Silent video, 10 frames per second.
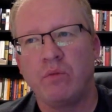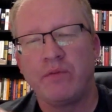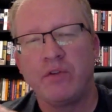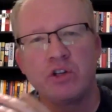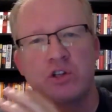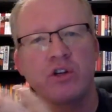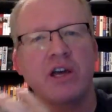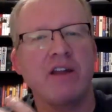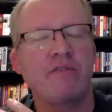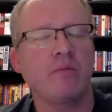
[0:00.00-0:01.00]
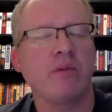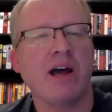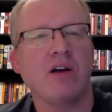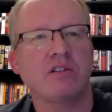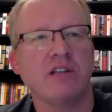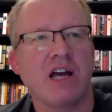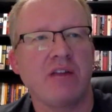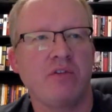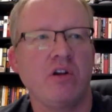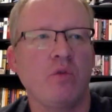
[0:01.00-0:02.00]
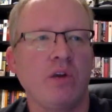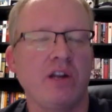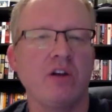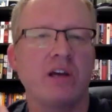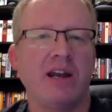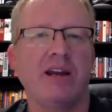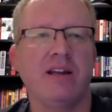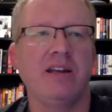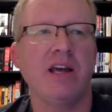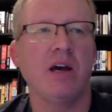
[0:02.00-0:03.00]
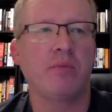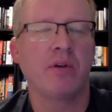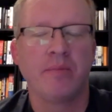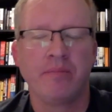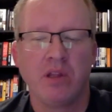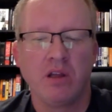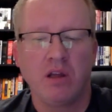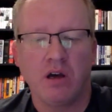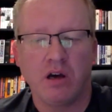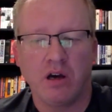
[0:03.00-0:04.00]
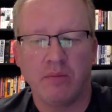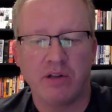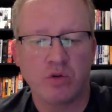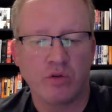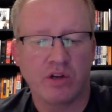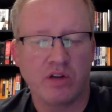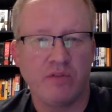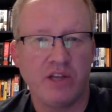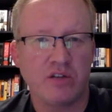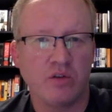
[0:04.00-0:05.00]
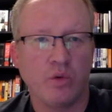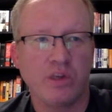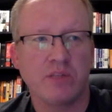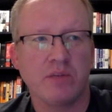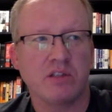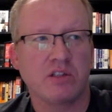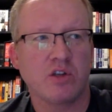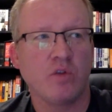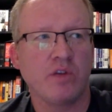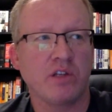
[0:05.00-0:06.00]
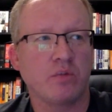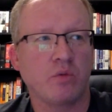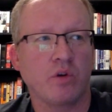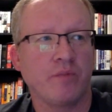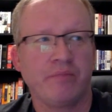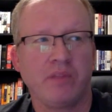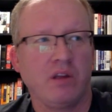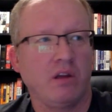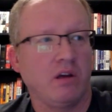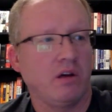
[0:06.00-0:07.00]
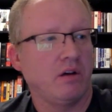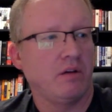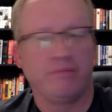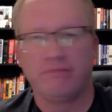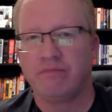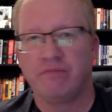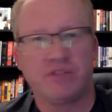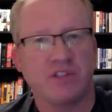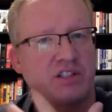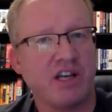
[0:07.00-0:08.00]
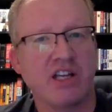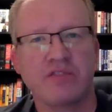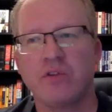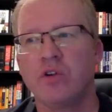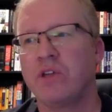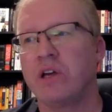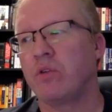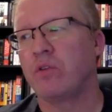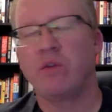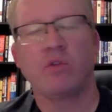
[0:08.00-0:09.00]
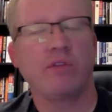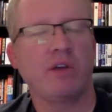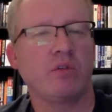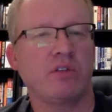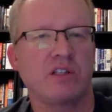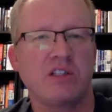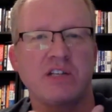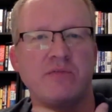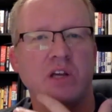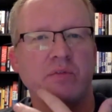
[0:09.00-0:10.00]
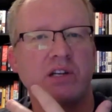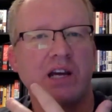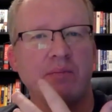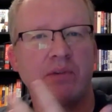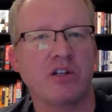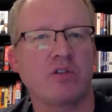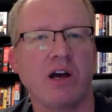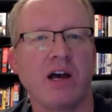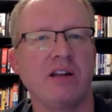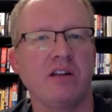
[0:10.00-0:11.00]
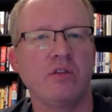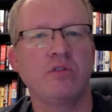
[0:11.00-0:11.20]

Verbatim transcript: if you just look at it from the outside, if you don't really look at it in depth, um, and sort of the conventional wisdom as the Soviets were. Uh, successful they were they were they were successful every time they tried to do